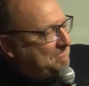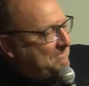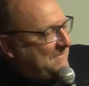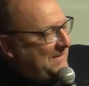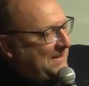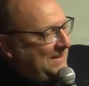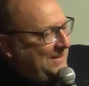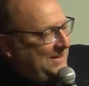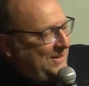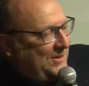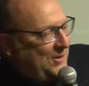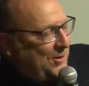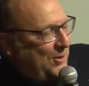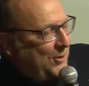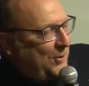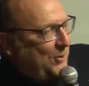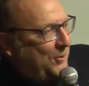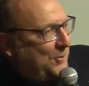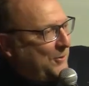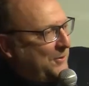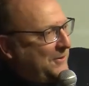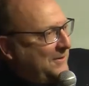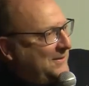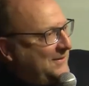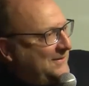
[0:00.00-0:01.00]
You
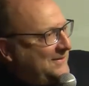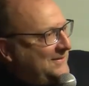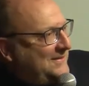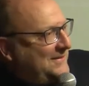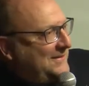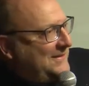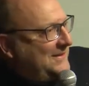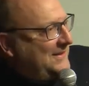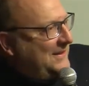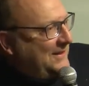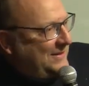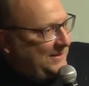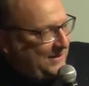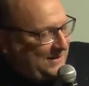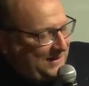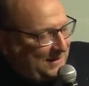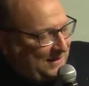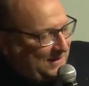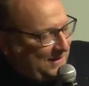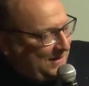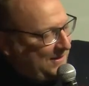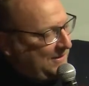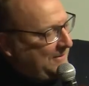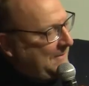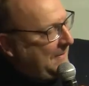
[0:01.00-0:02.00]
know,
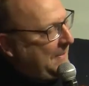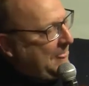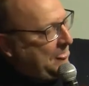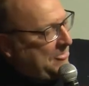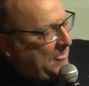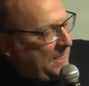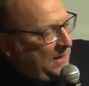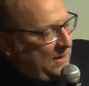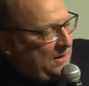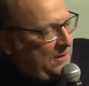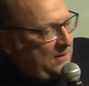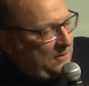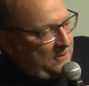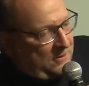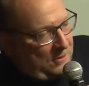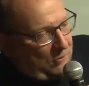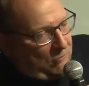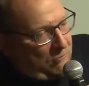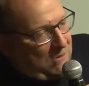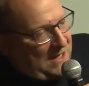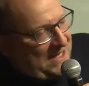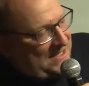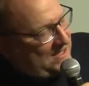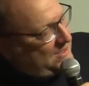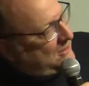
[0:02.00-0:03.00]
the
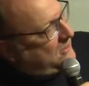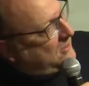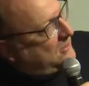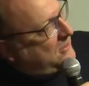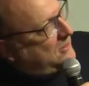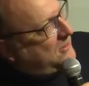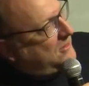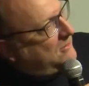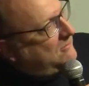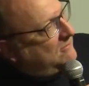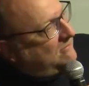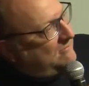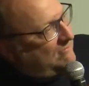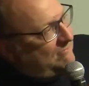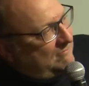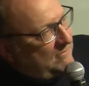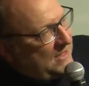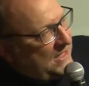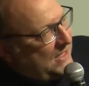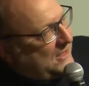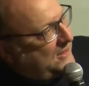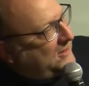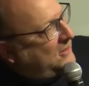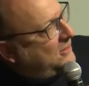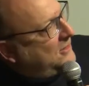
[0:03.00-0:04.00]
Western
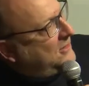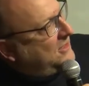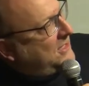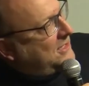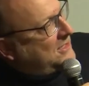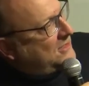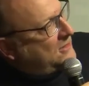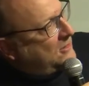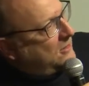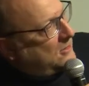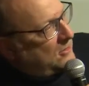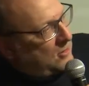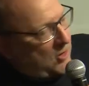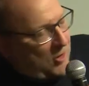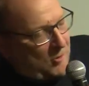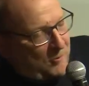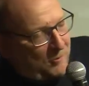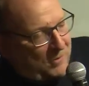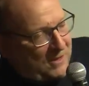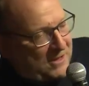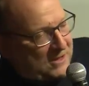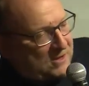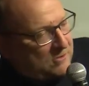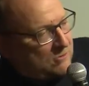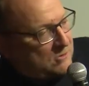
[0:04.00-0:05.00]
military-industrial
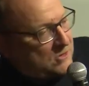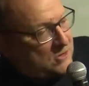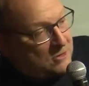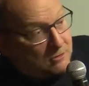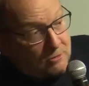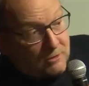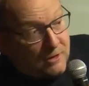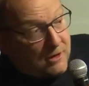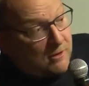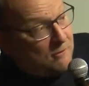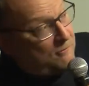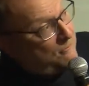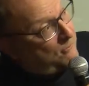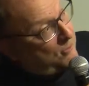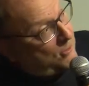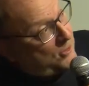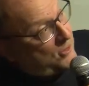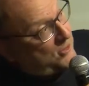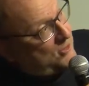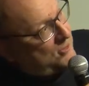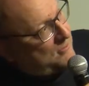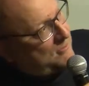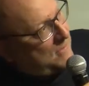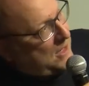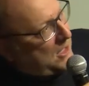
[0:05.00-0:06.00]
complex was looking for
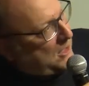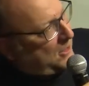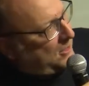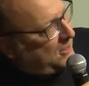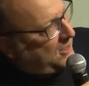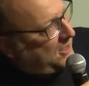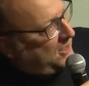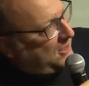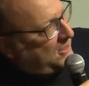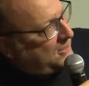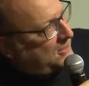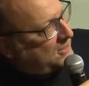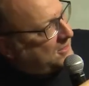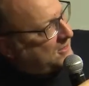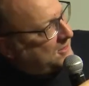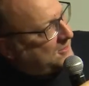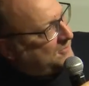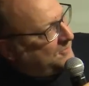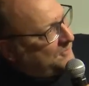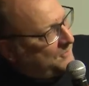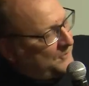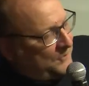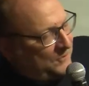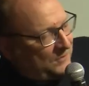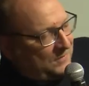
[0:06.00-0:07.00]
new markets.
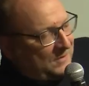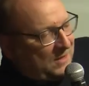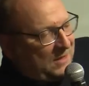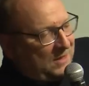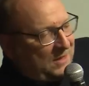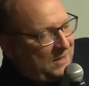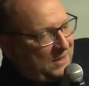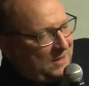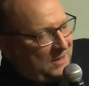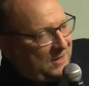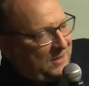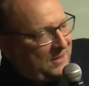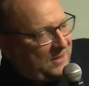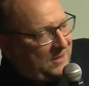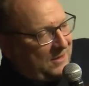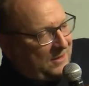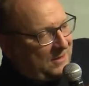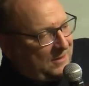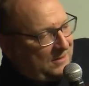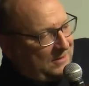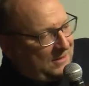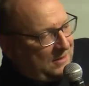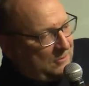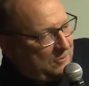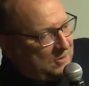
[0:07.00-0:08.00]

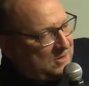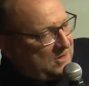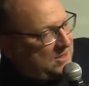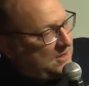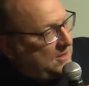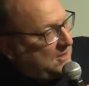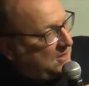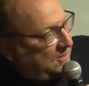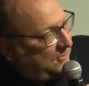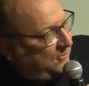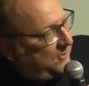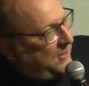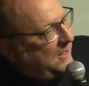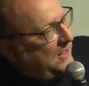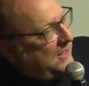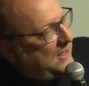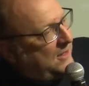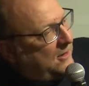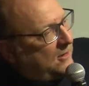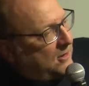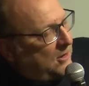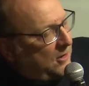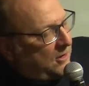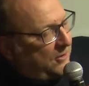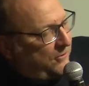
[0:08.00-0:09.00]
There was this
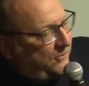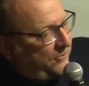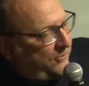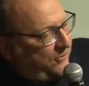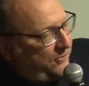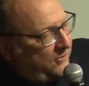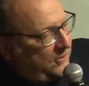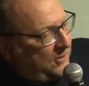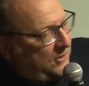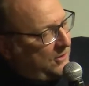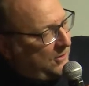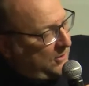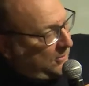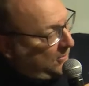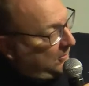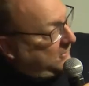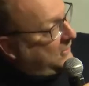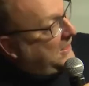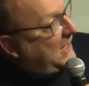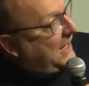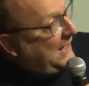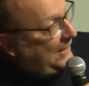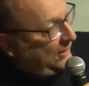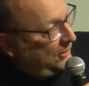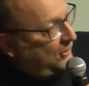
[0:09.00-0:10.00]
feeling of, you know,
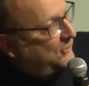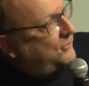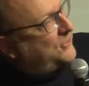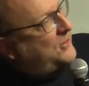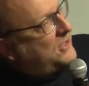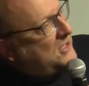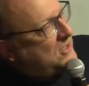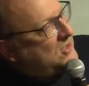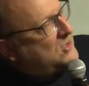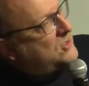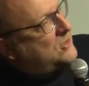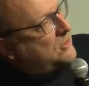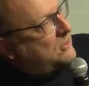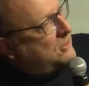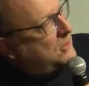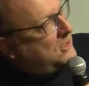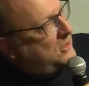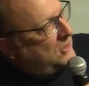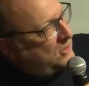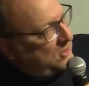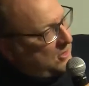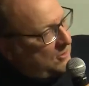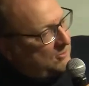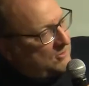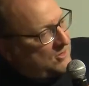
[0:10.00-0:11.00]
end of history in
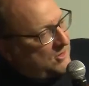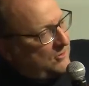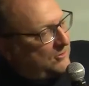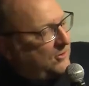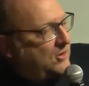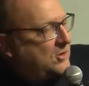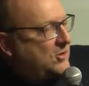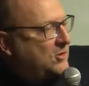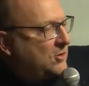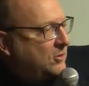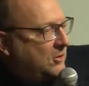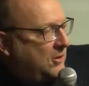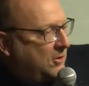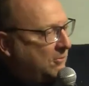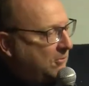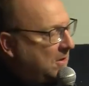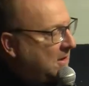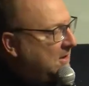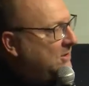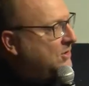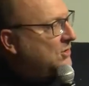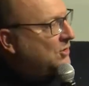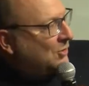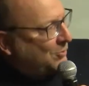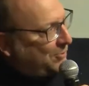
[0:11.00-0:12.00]
terms of there's only one
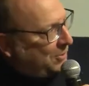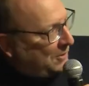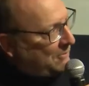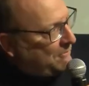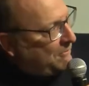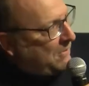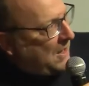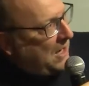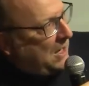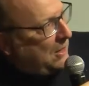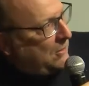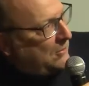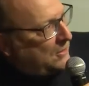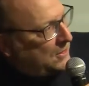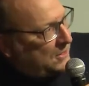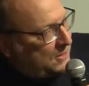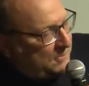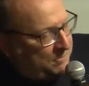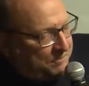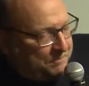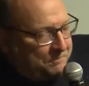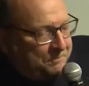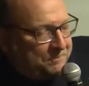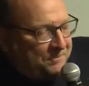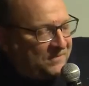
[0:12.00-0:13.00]
superpower,
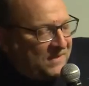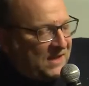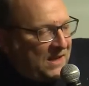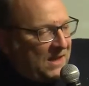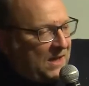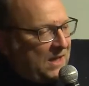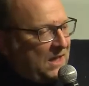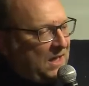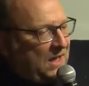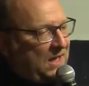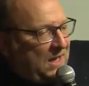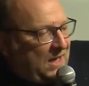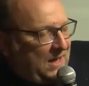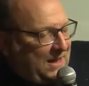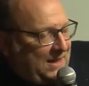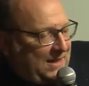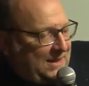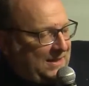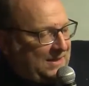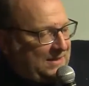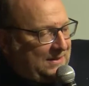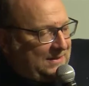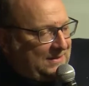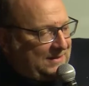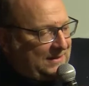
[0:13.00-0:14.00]

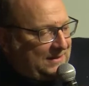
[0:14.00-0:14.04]
and